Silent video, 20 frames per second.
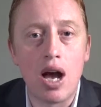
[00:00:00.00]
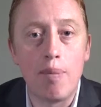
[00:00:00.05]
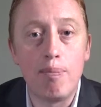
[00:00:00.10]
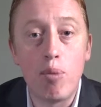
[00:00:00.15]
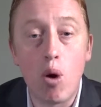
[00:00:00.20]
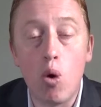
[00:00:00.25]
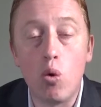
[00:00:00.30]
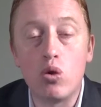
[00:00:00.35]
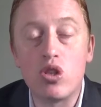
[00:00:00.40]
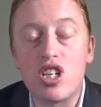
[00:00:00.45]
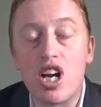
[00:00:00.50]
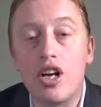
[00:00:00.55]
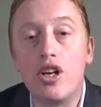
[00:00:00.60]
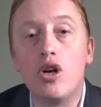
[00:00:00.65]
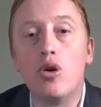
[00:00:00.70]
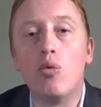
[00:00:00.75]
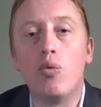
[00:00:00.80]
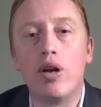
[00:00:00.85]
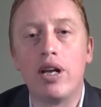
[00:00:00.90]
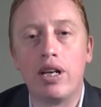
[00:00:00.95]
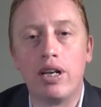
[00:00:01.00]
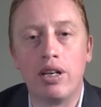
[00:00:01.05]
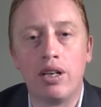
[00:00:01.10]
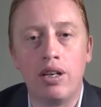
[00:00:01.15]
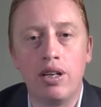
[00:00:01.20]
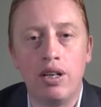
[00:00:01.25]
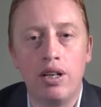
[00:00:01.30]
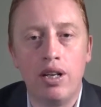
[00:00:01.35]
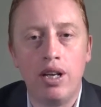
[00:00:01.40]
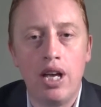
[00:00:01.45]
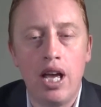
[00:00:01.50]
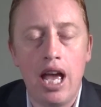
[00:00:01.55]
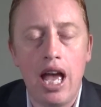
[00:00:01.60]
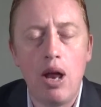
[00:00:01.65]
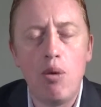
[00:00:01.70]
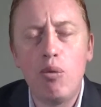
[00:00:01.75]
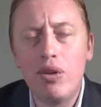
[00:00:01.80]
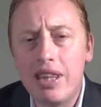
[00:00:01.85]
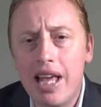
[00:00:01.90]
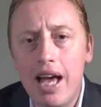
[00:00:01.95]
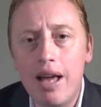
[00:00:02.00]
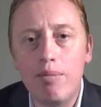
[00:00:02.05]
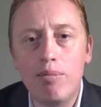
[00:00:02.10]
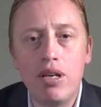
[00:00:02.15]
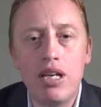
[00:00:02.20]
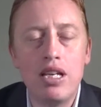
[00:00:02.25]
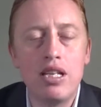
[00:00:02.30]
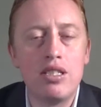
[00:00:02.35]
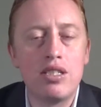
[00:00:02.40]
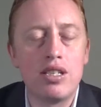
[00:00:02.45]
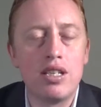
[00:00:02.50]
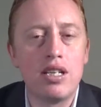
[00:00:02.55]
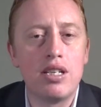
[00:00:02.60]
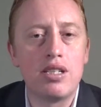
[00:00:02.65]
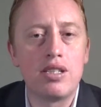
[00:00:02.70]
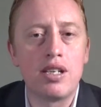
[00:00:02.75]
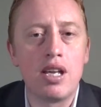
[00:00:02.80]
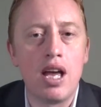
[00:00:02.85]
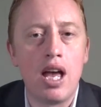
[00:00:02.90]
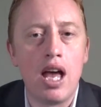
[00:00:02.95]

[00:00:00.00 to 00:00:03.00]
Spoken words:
post underwritten. And what that means is